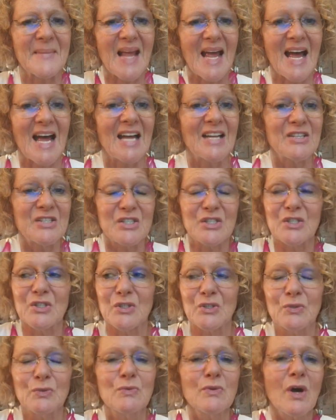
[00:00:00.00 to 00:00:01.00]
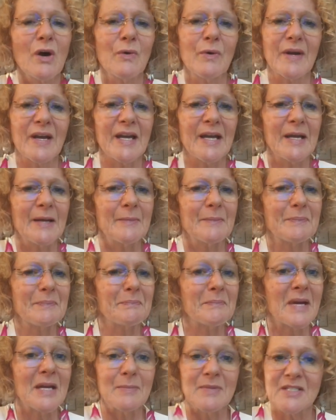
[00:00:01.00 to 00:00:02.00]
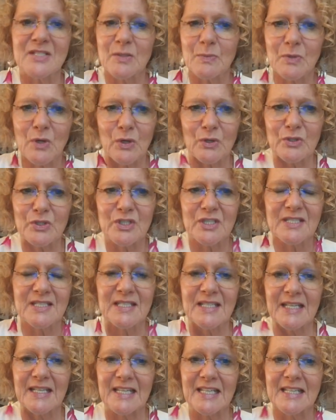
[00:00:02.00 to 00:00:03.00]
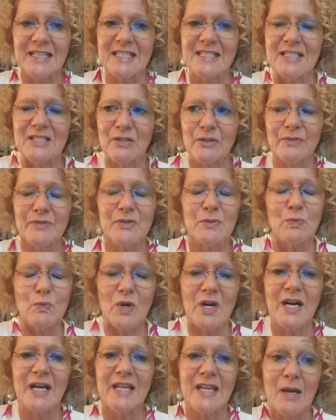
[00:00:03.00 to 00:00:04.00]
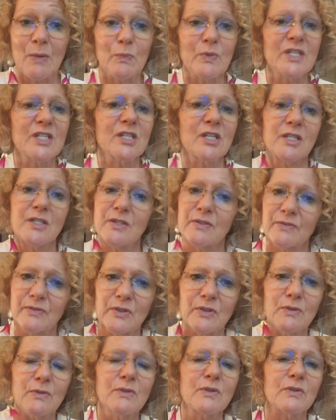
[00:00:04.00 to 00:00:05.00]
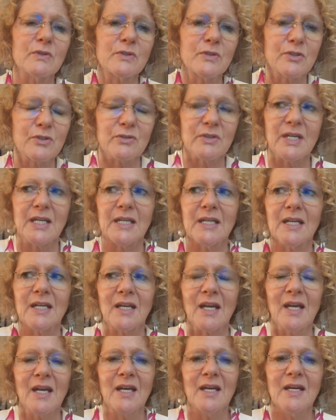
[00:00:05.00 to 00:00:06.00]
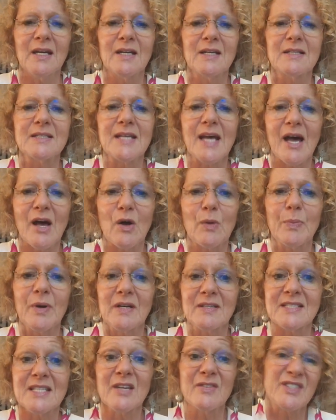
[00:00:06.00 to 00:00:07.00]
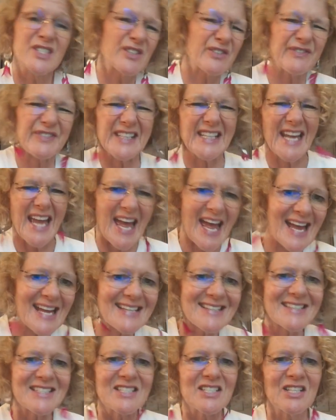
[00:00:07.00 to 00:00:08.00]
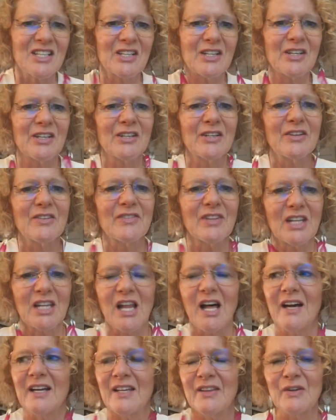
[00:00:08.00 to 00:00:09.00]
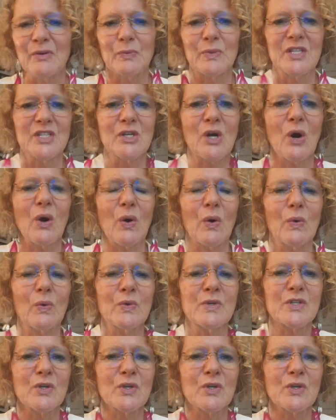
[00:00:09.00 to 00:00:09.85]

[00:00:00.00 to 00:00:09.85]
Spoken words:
And you know it, maybe subconsciously. And this is often why then we turn to food or to drink to help ourselves to forget the lie that we told,